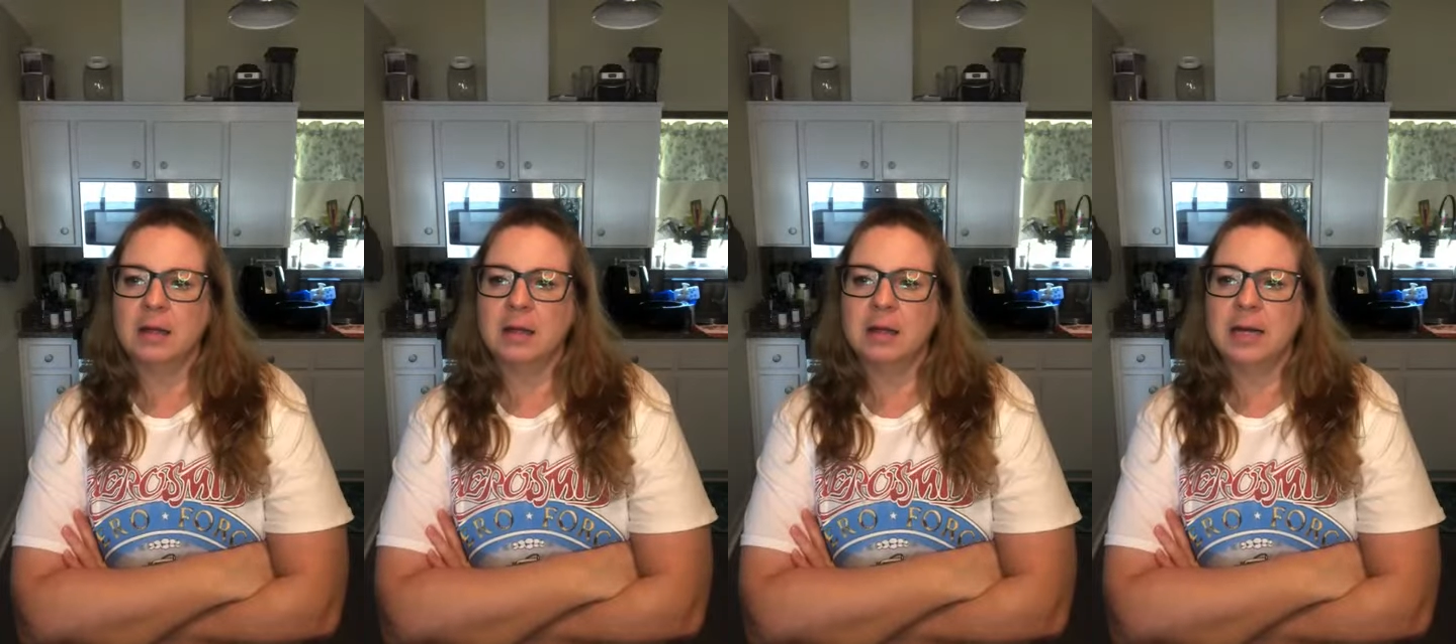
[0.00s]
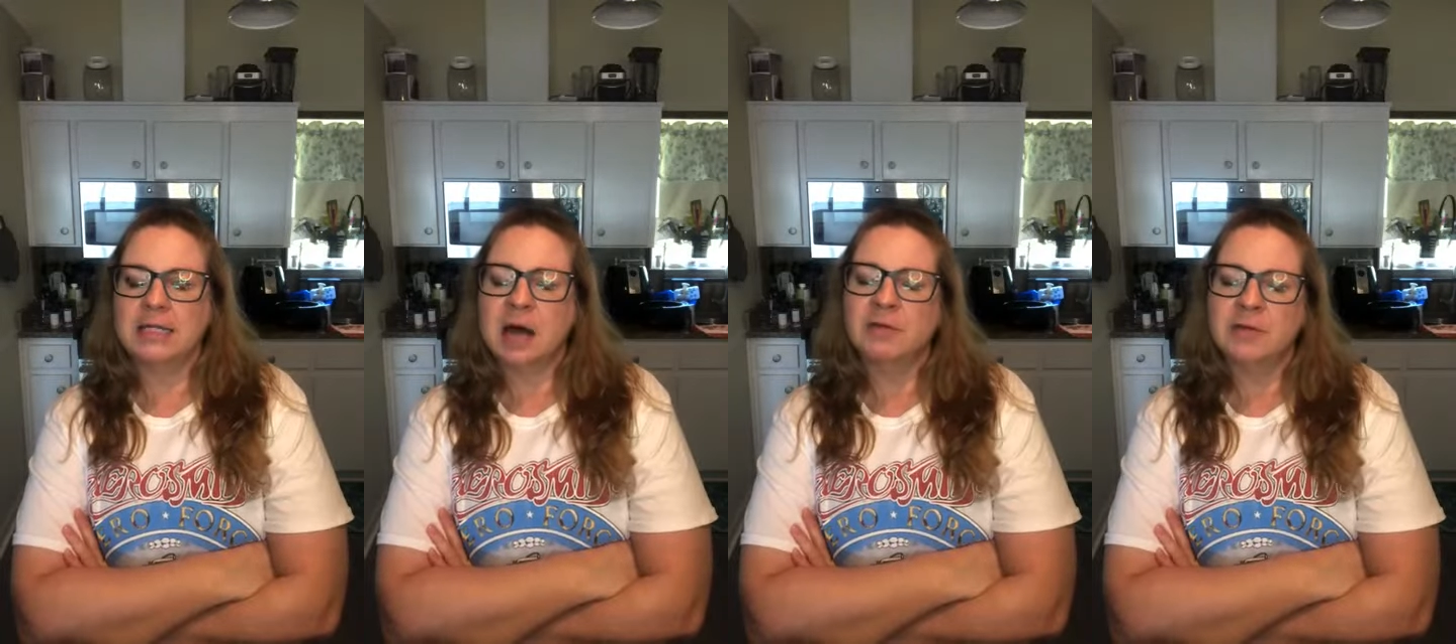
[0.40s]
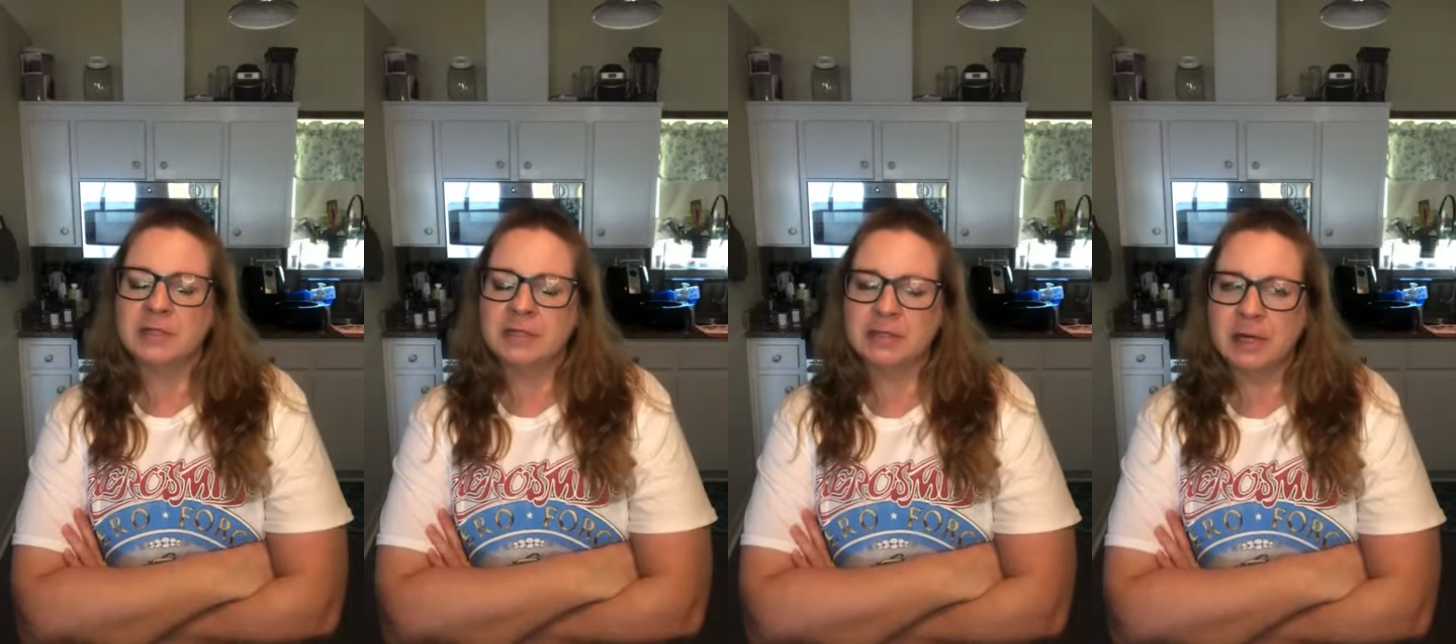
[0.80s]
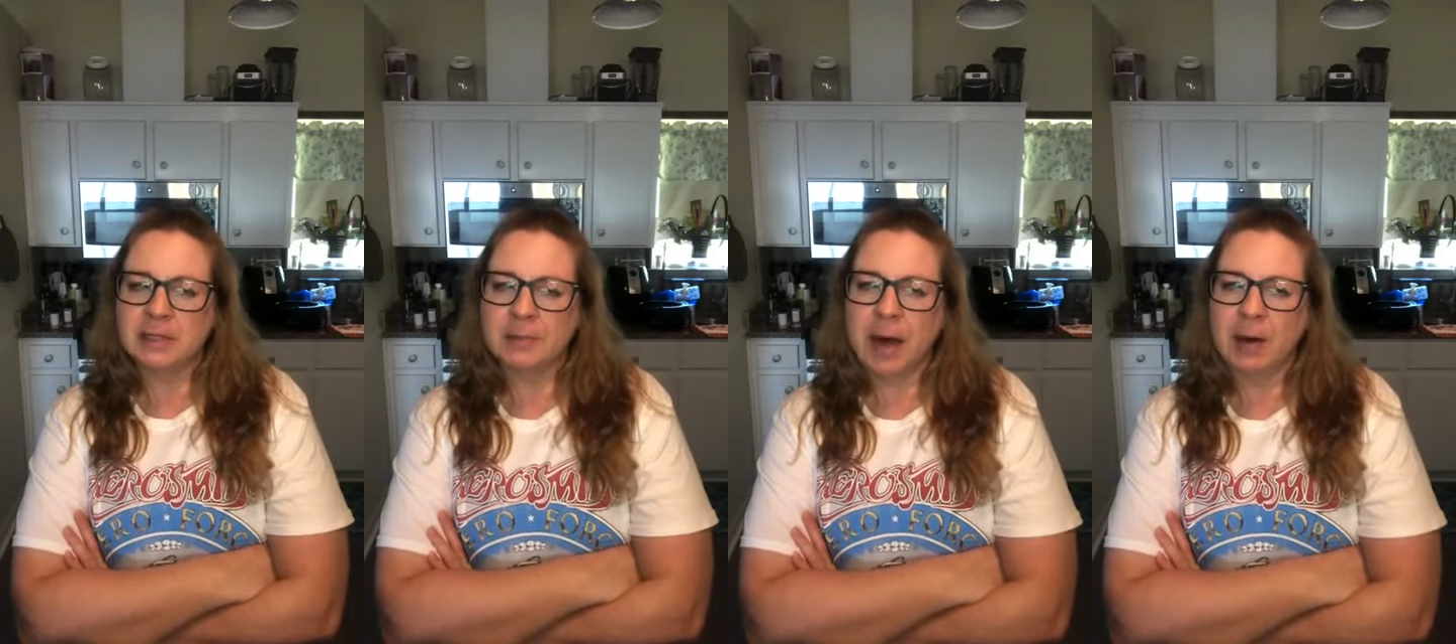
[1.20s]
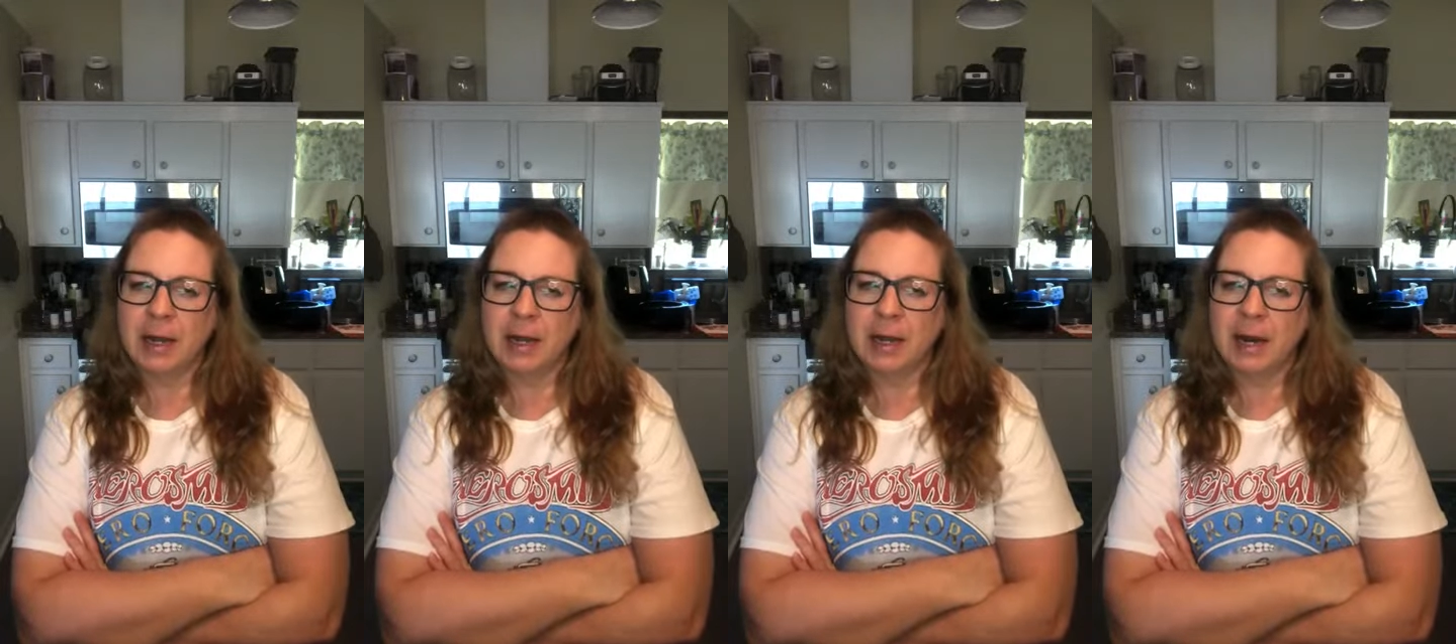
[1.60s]
I saw a few TikToks about
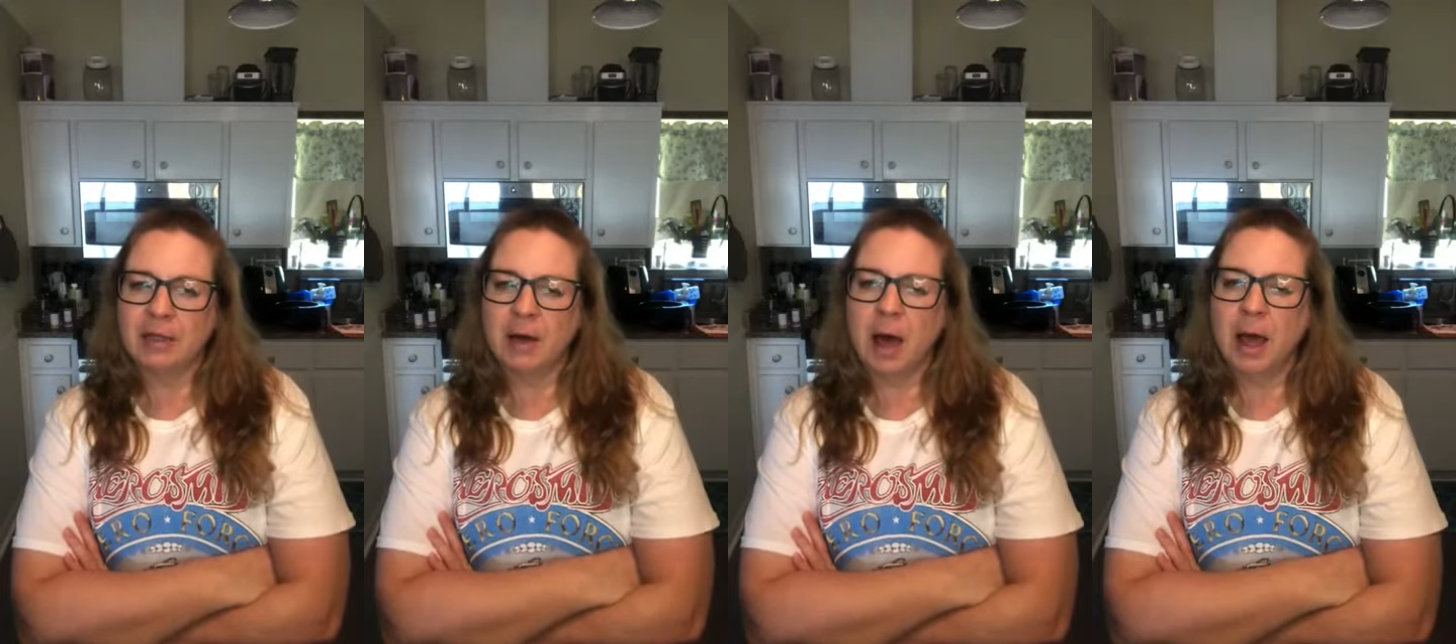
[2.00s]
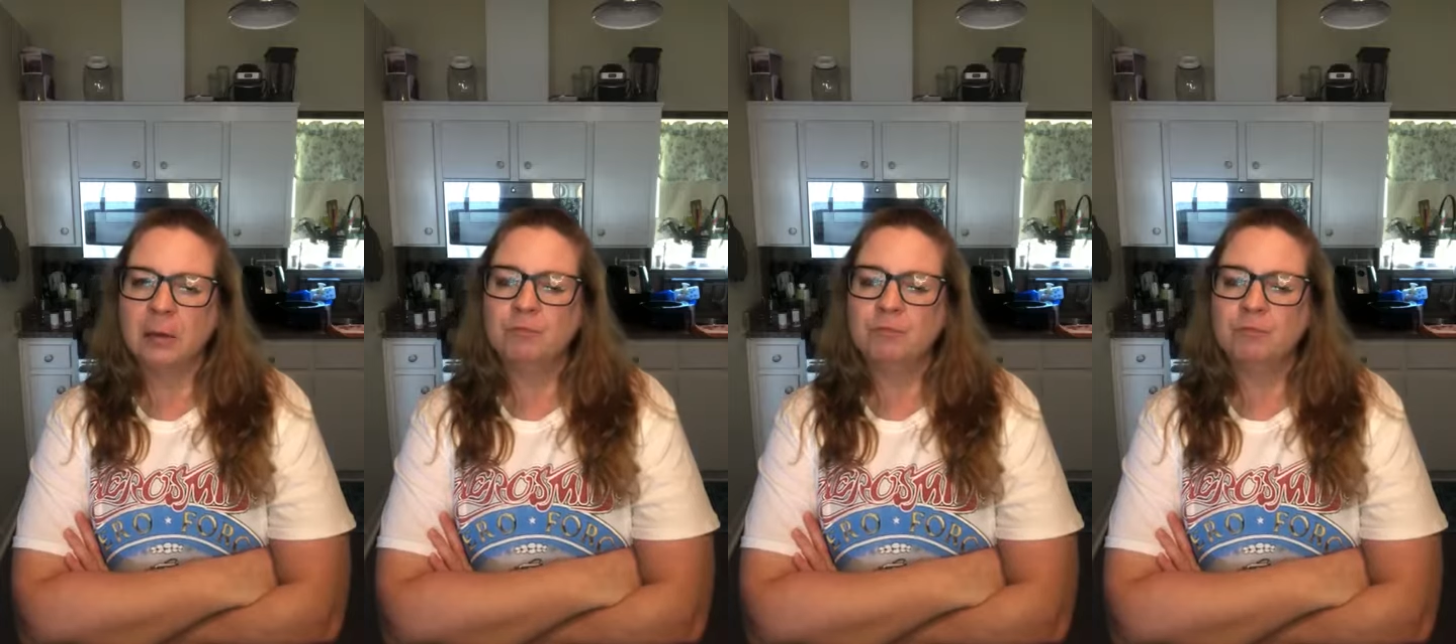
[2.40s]
it and I thought